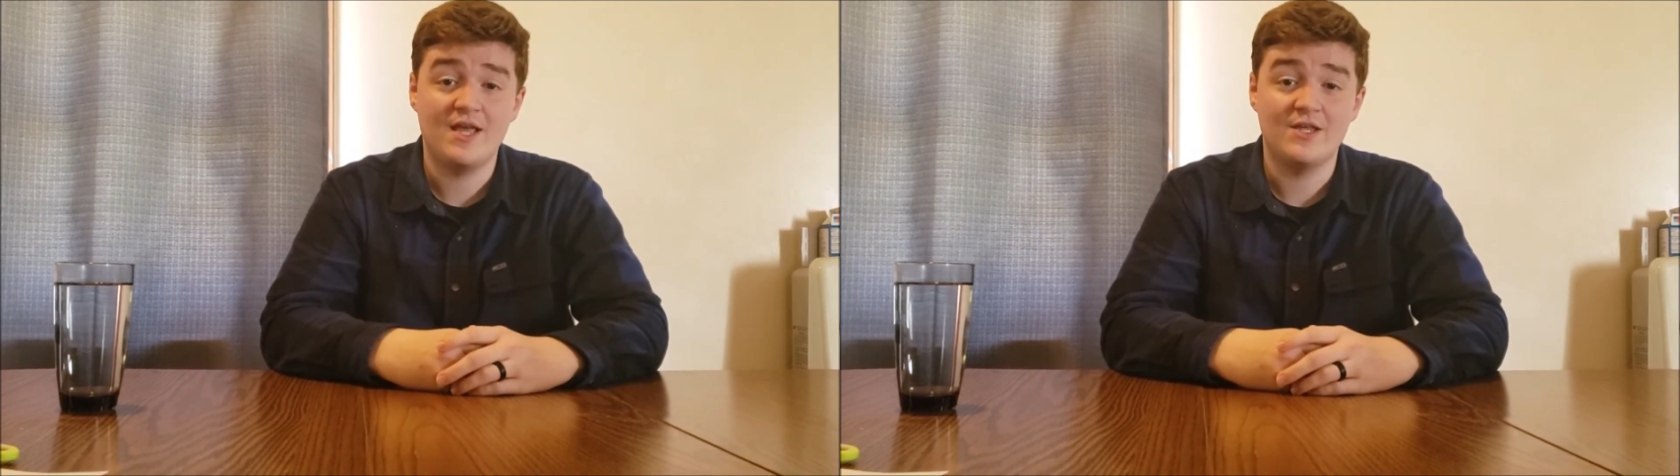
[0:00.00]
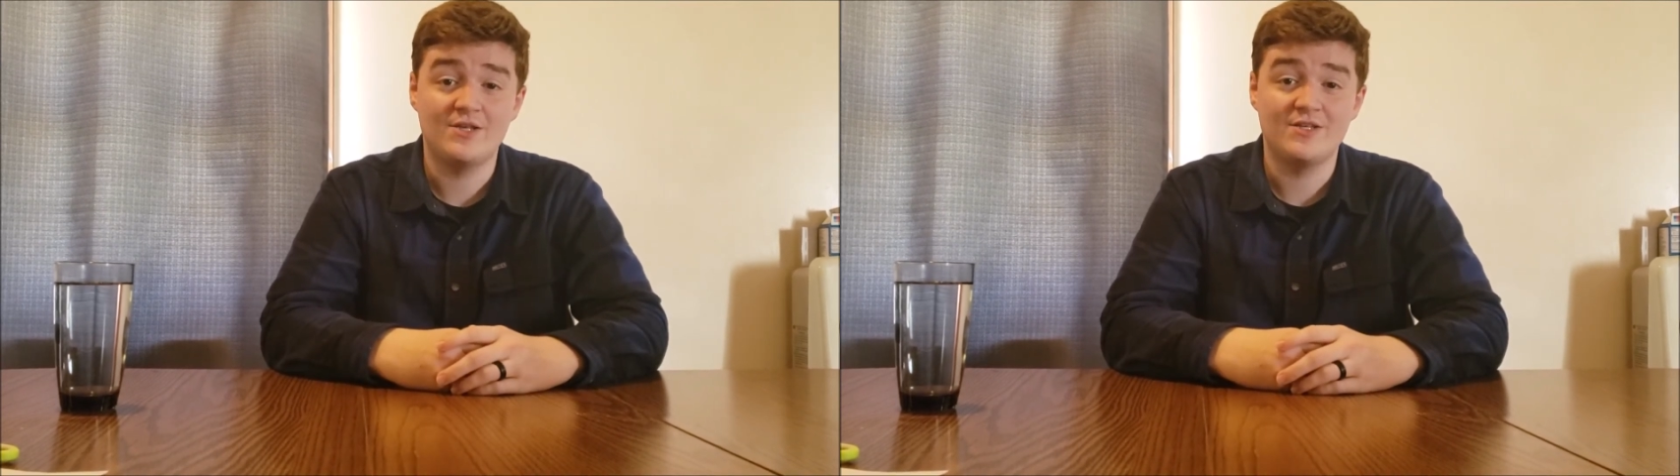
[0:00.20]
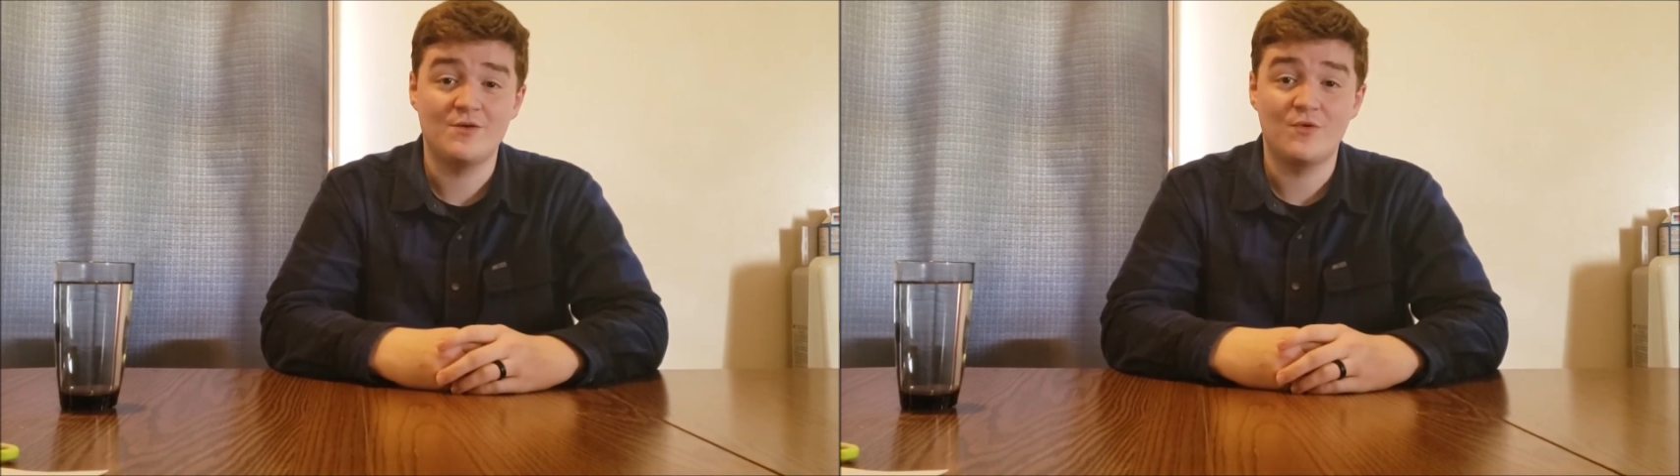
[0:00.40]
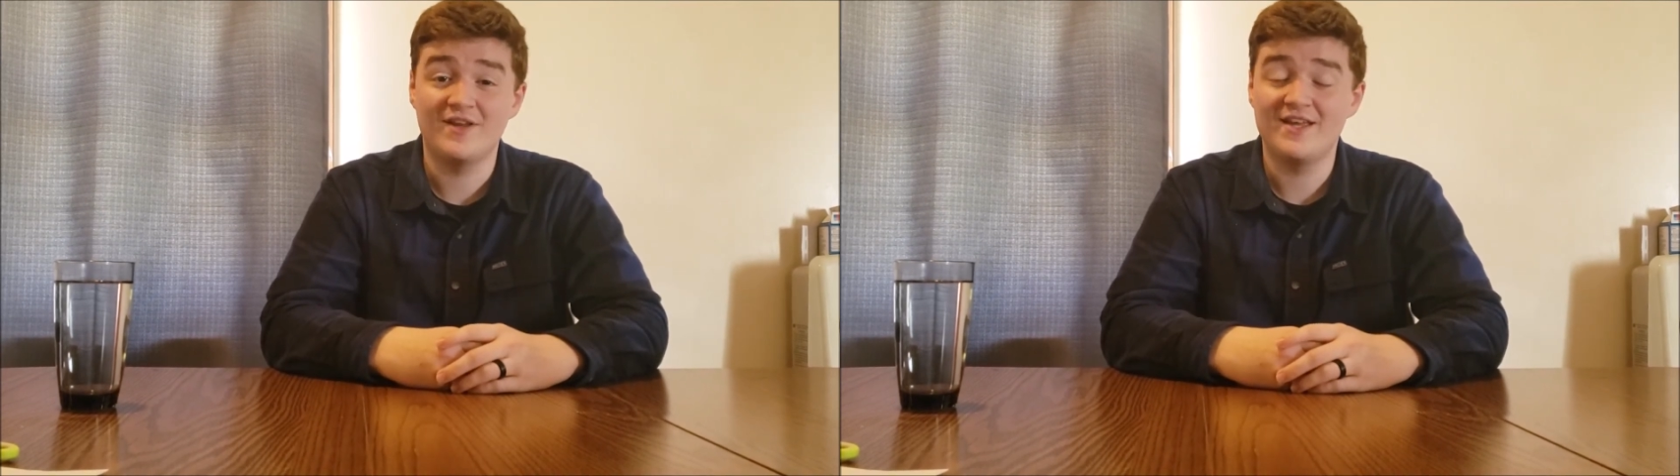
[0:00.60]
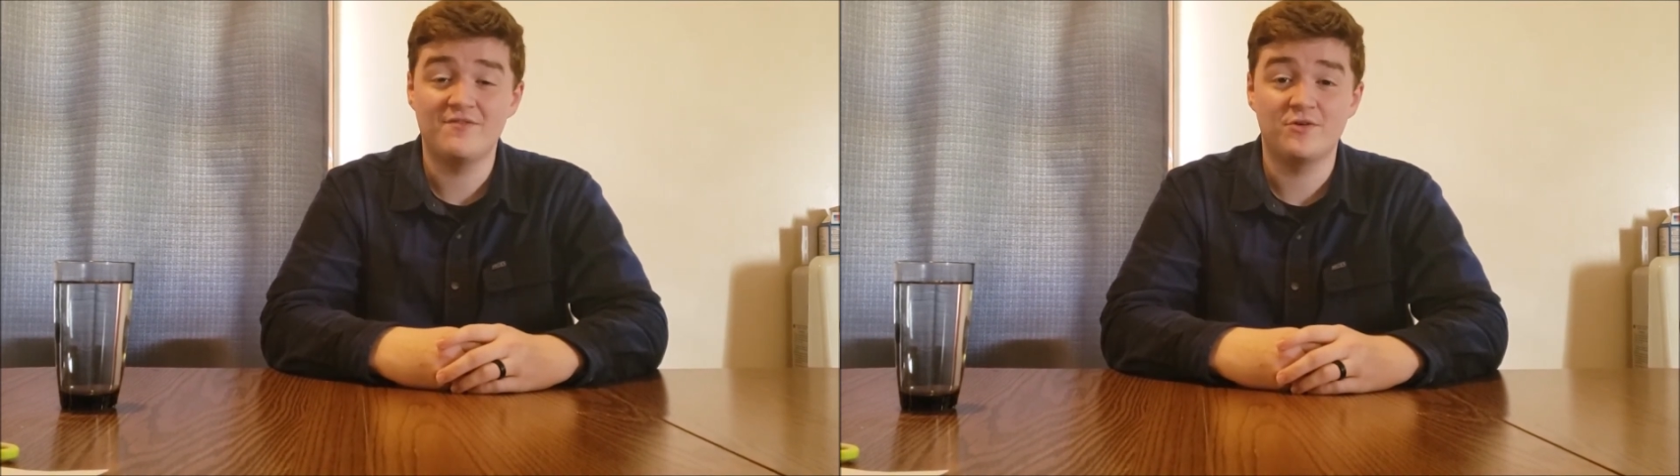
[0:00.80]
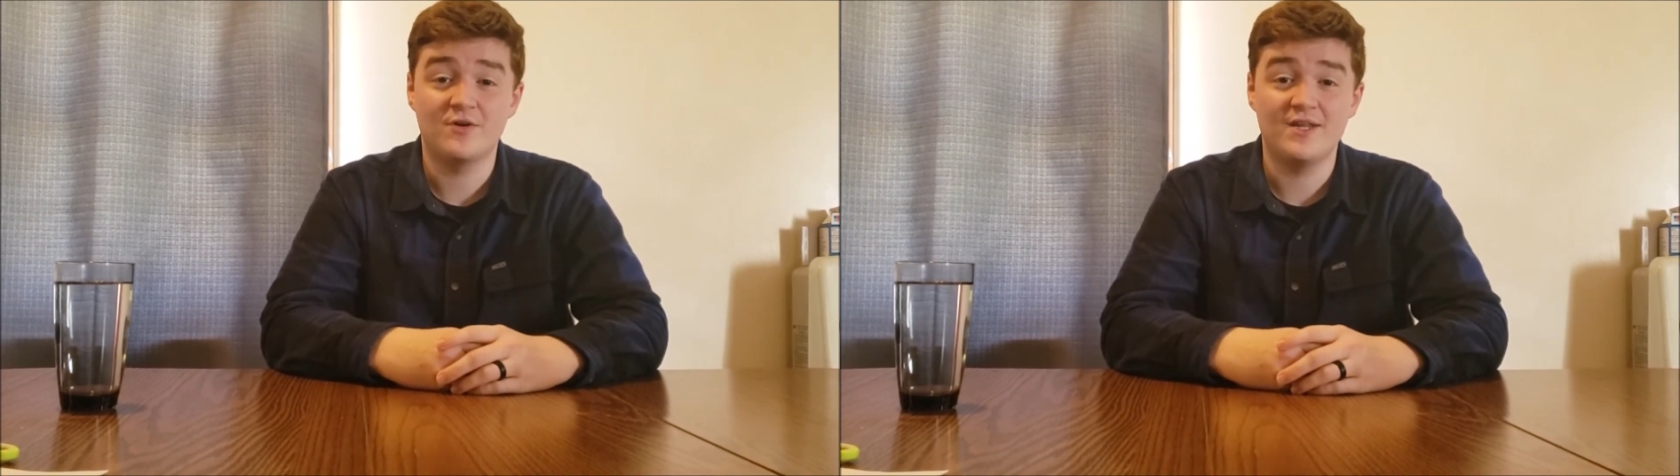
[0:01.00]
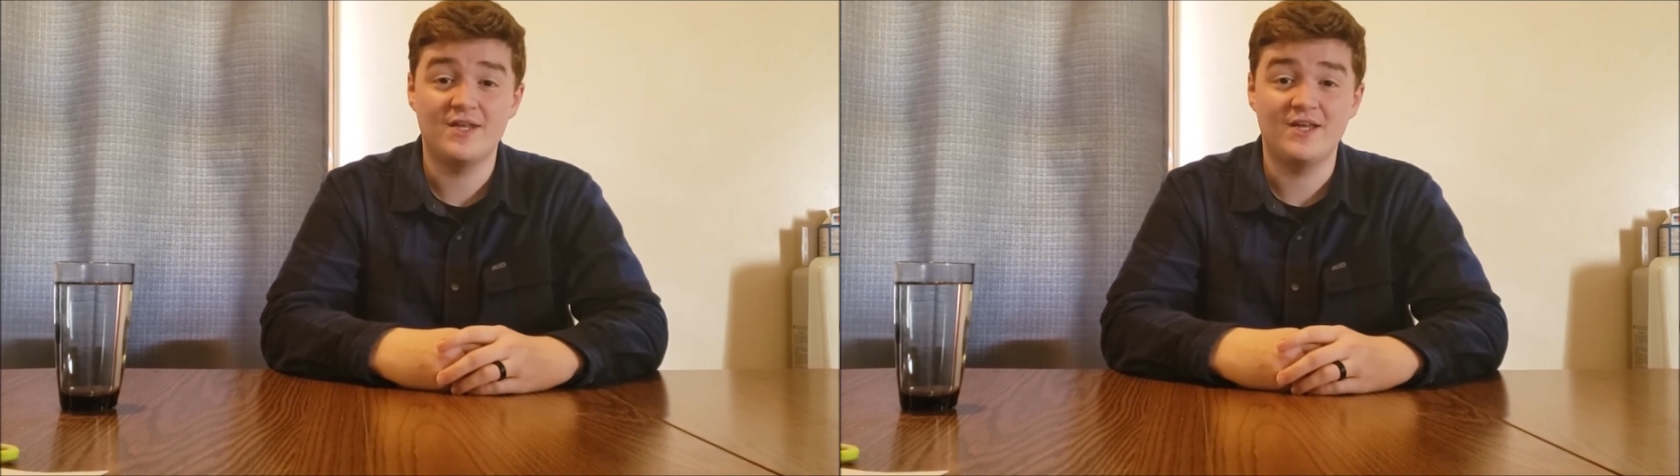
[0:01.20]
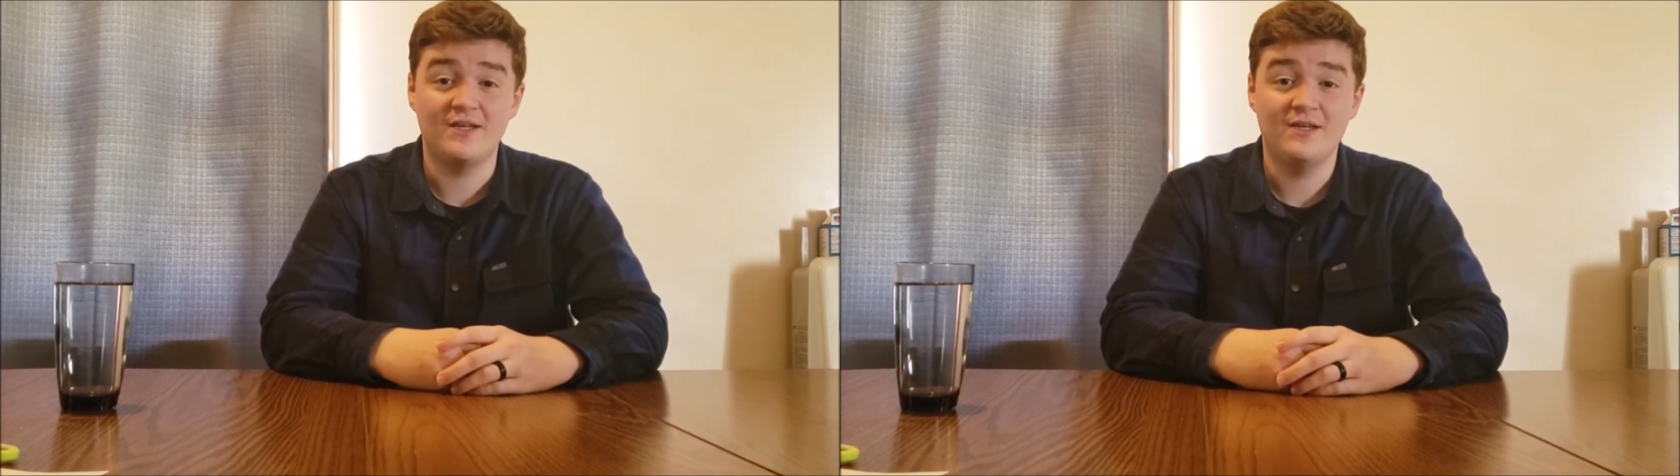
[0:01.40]
and uh, we're going to have a great
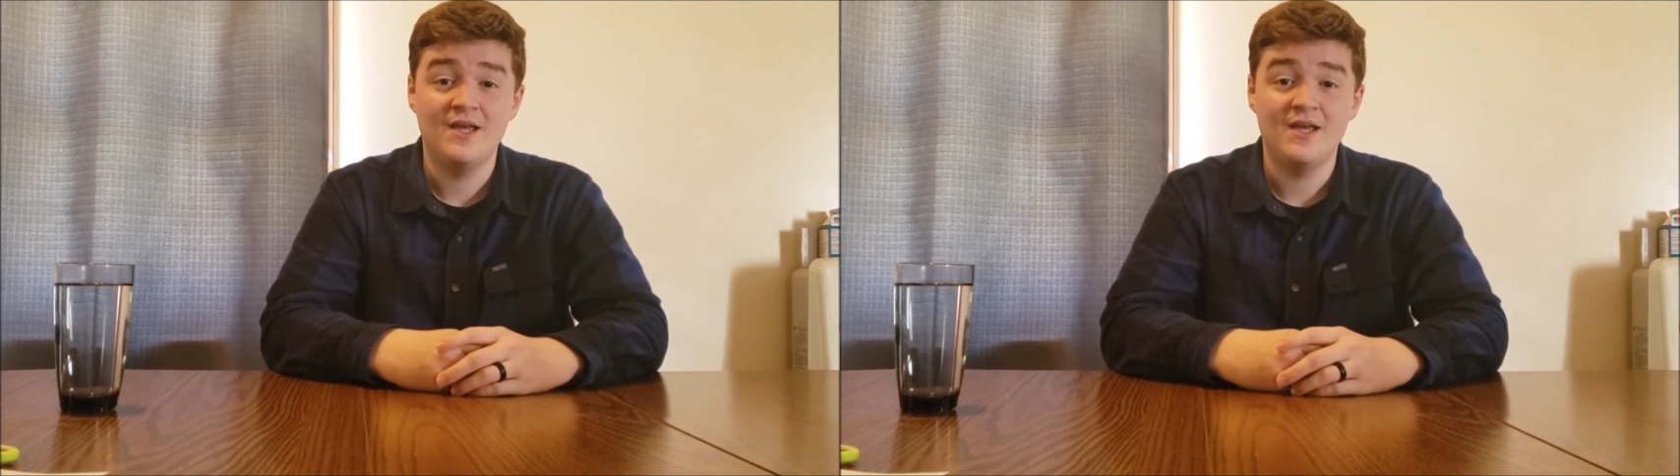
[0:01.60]
night.